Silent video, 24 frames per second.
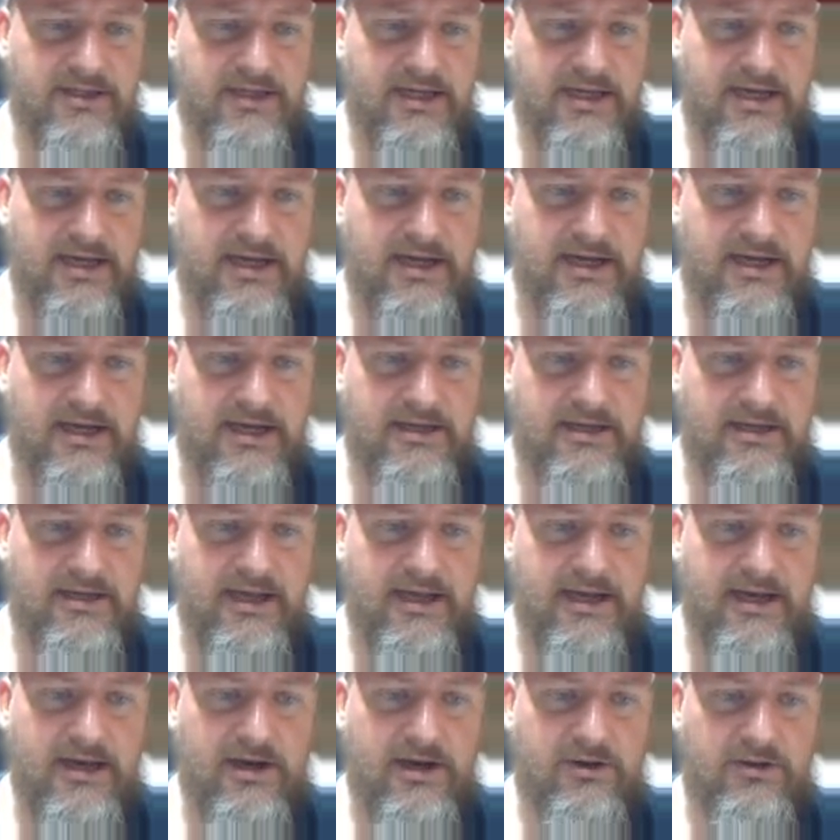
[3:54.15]
And
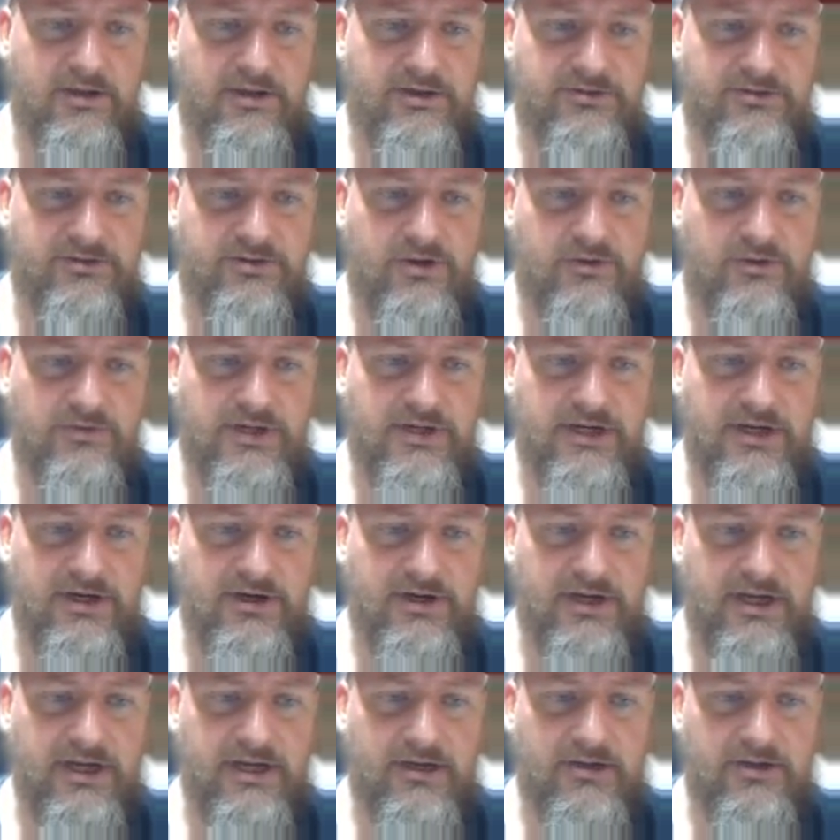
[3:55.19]
now let's go over
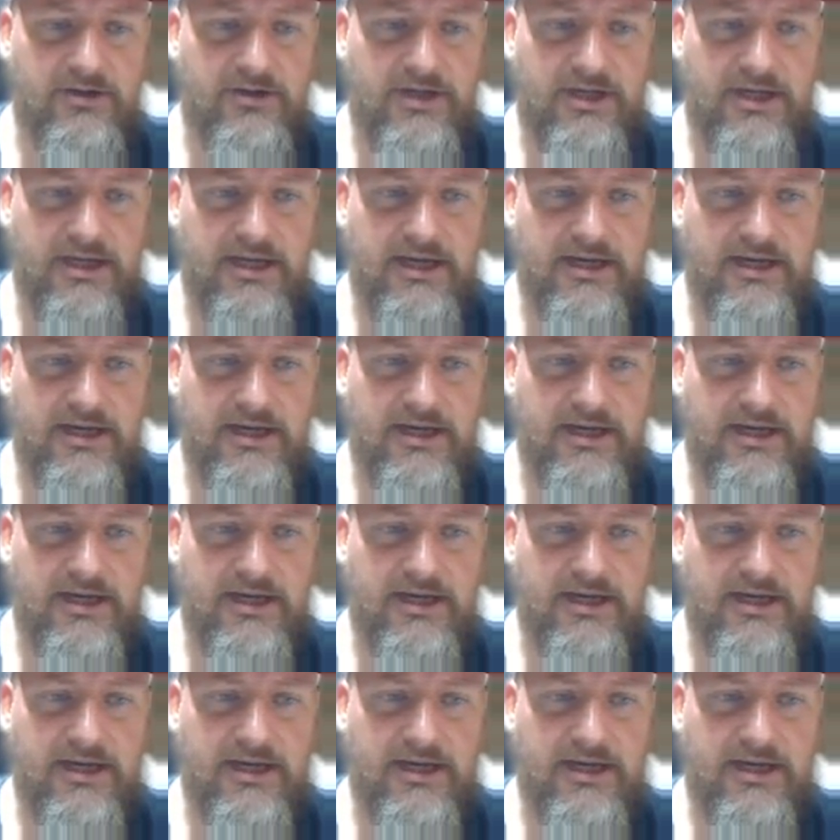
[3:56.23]
here and look